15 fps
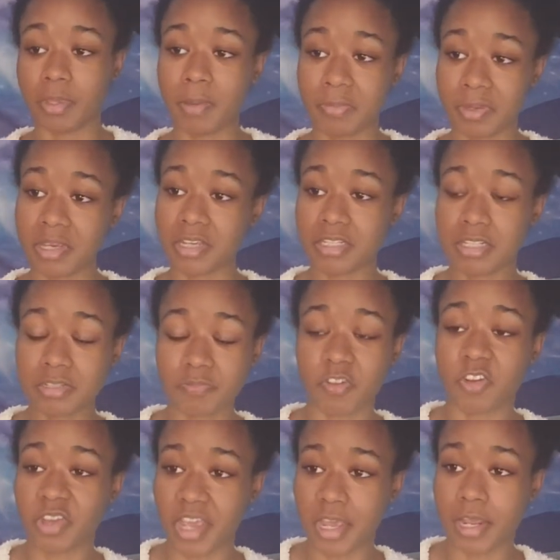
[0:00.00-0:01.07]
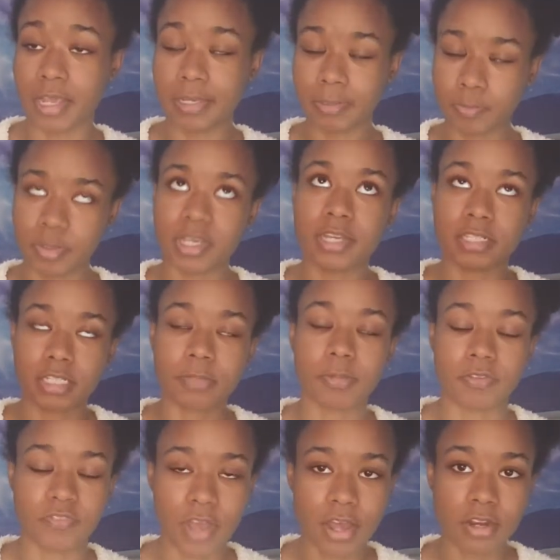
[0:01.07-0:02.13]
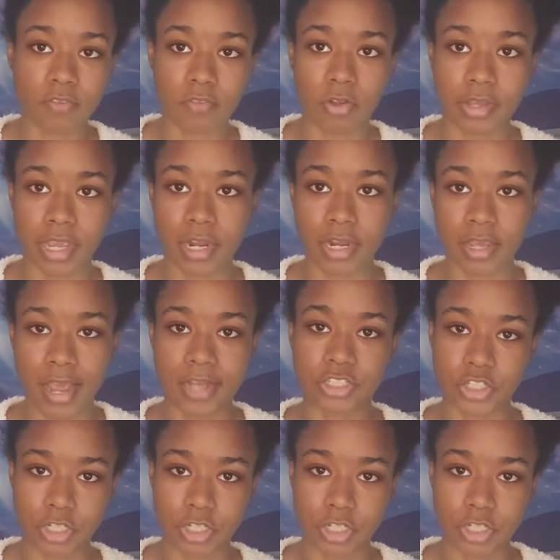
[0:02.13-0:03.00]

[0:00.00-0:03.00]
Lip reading: Because it's volcanic, because it can be found in volcanic ash,